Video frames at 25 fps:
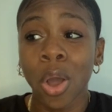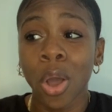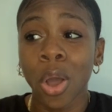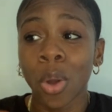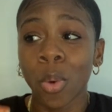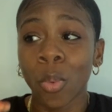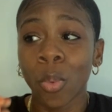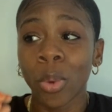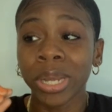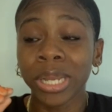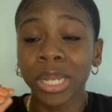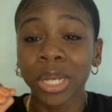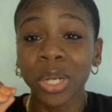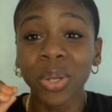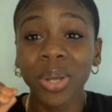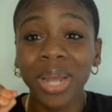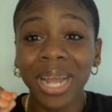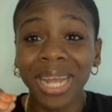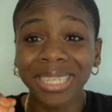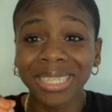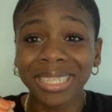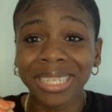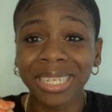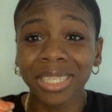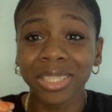When you look
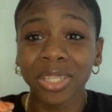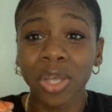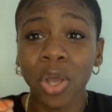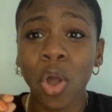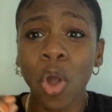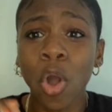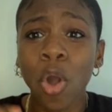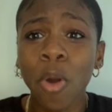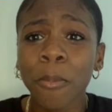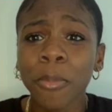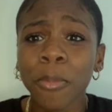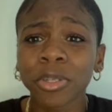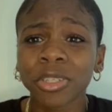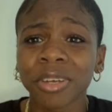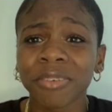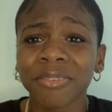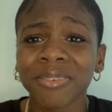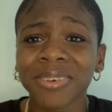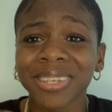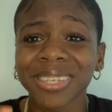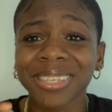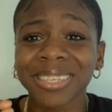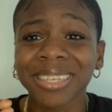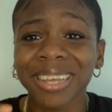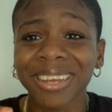at it, how much of
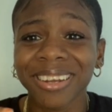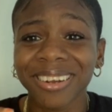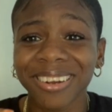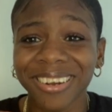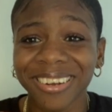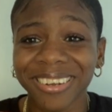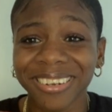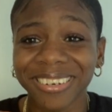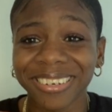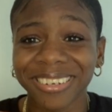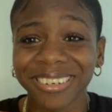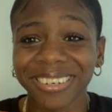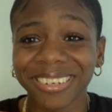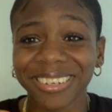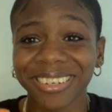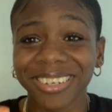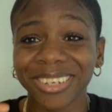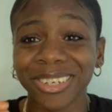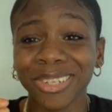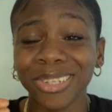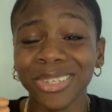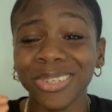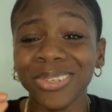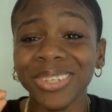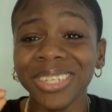a second
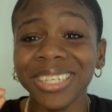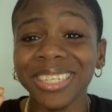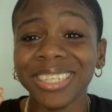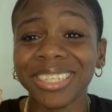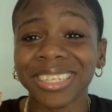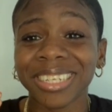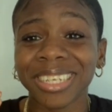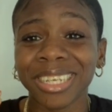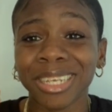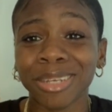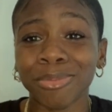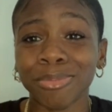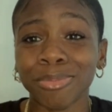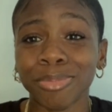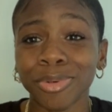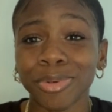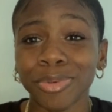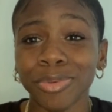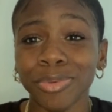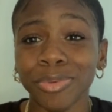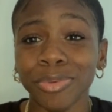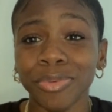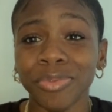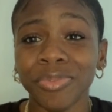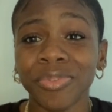do you need to
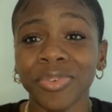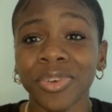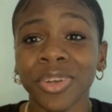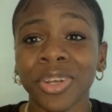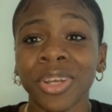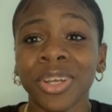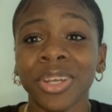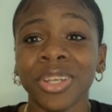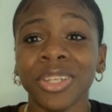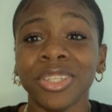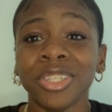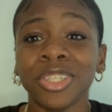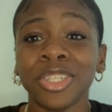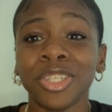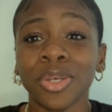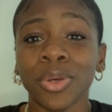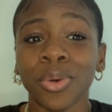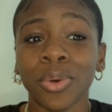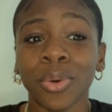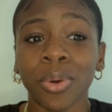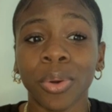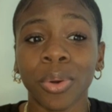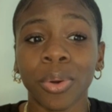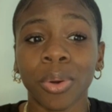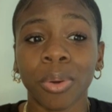improve
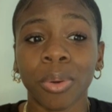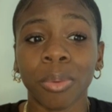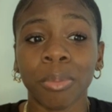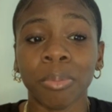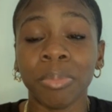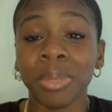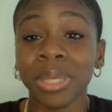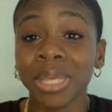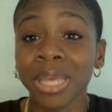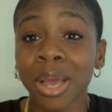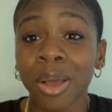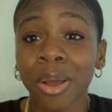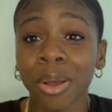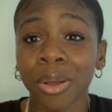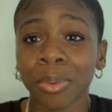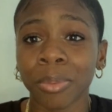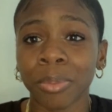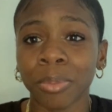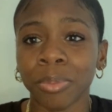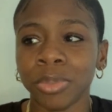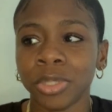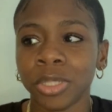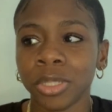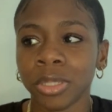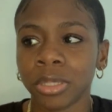to be a
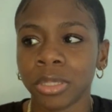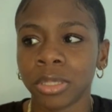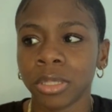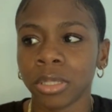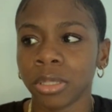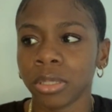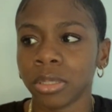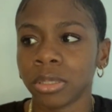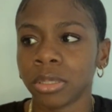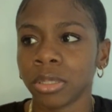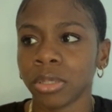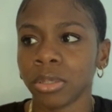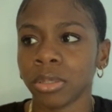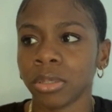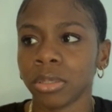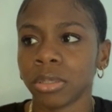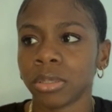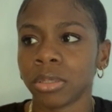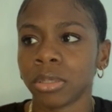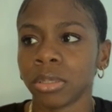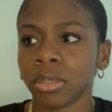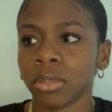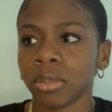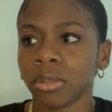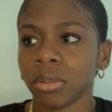to to to
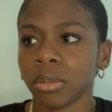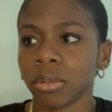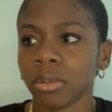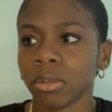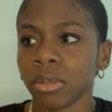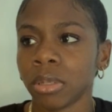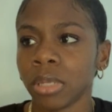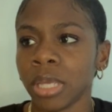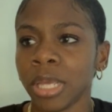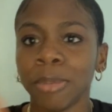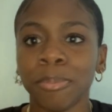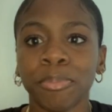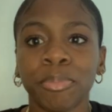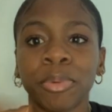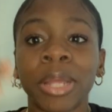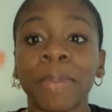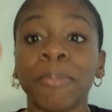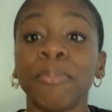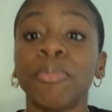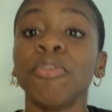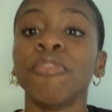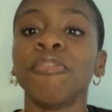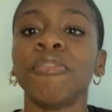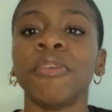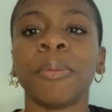to
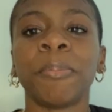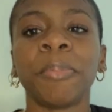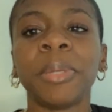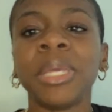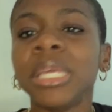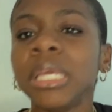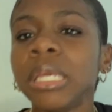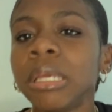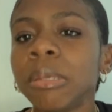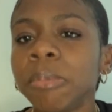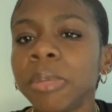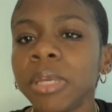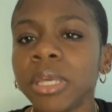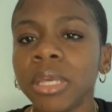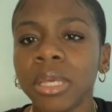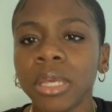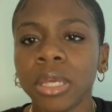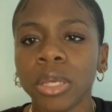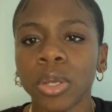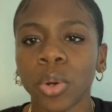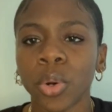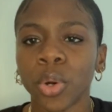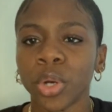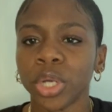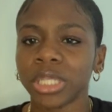improve your
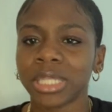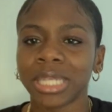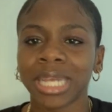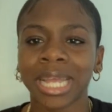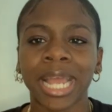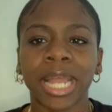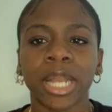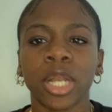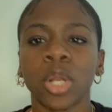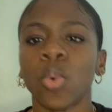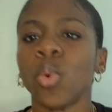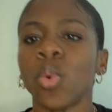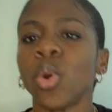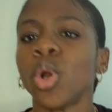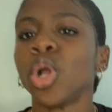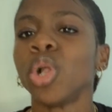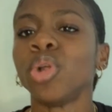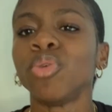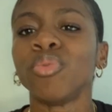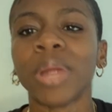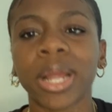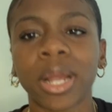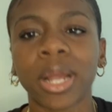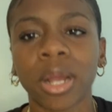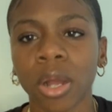PB or to get the
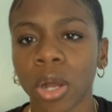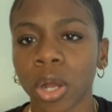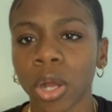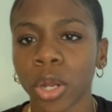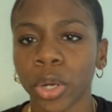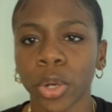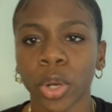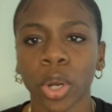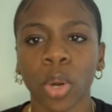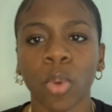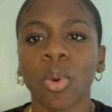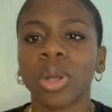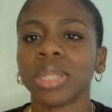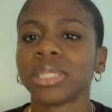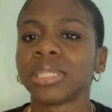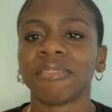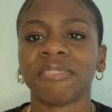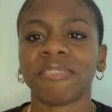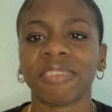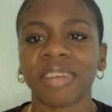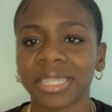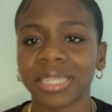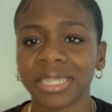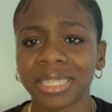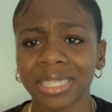world record or
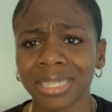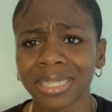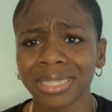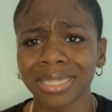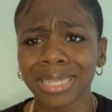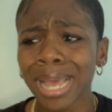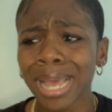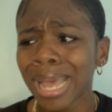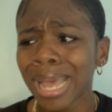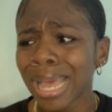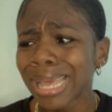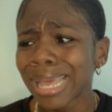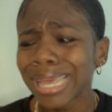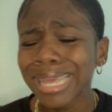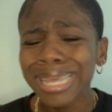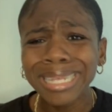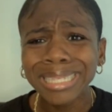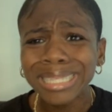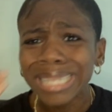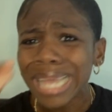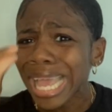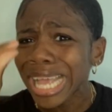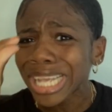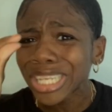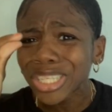whatever it is.
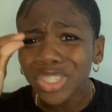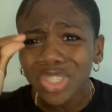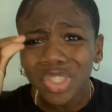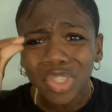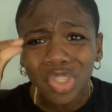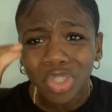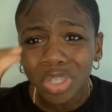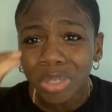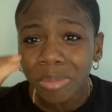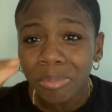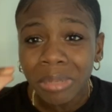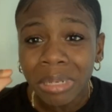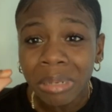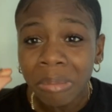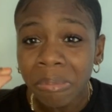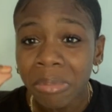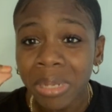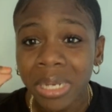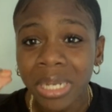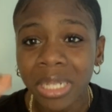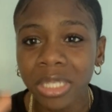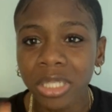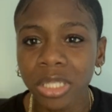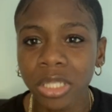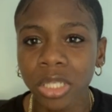It's extremely
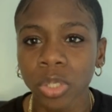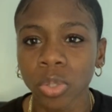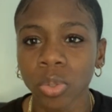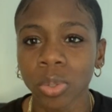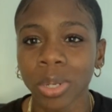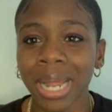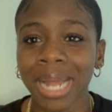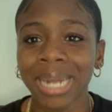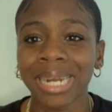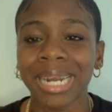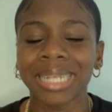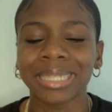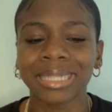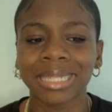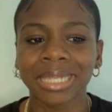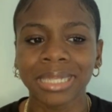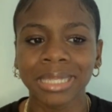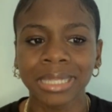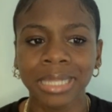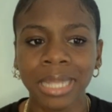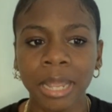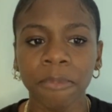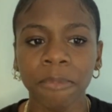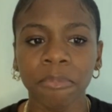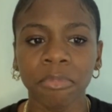minuscule, and that's the
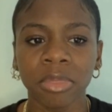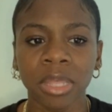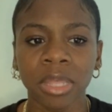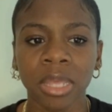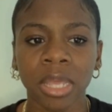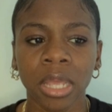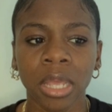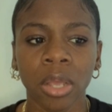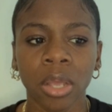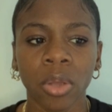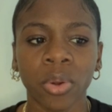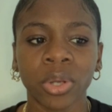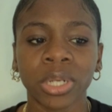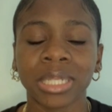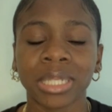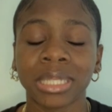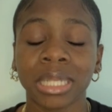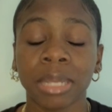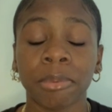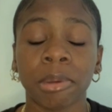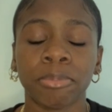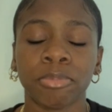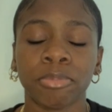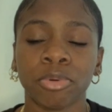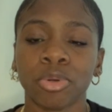same thing or the
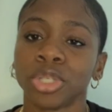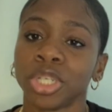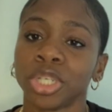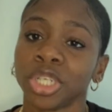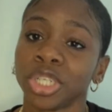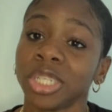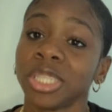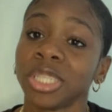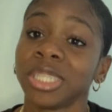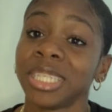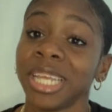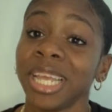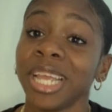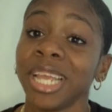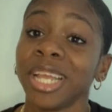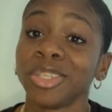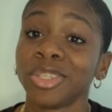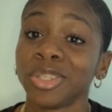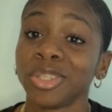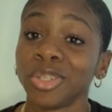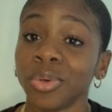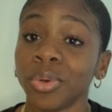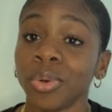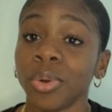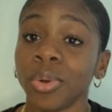same approach you should take
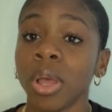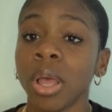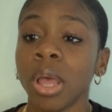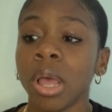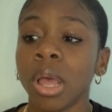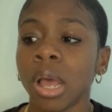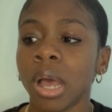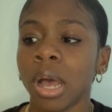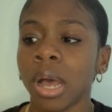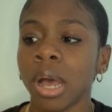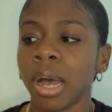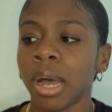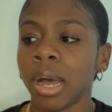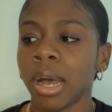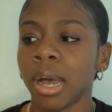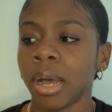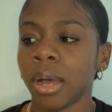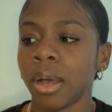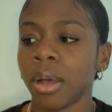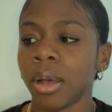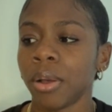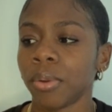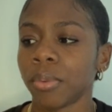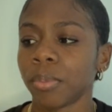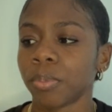to
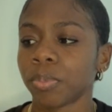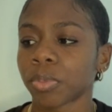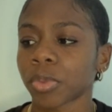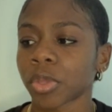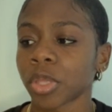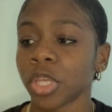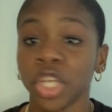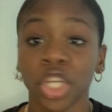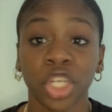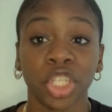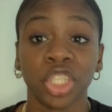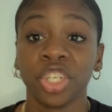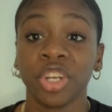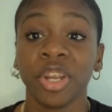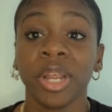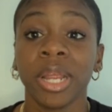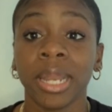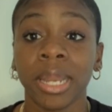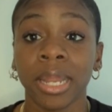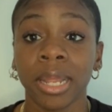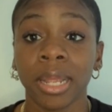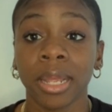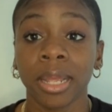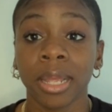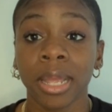uh, your
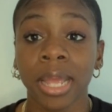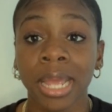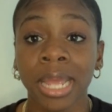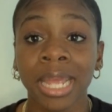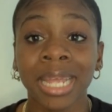training.